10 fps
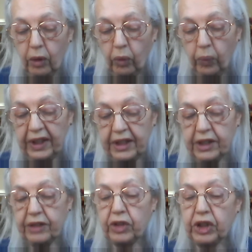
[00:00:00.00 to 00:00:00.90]
Winds
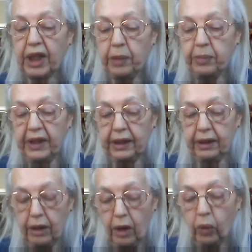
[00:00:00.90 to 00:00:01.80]
of shaping,
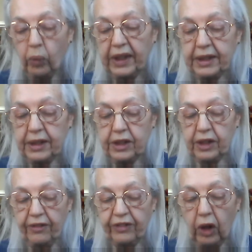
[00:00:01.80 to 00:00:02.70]
winds
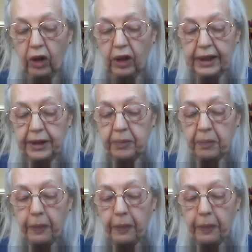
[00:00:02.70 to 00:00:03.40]
of calling.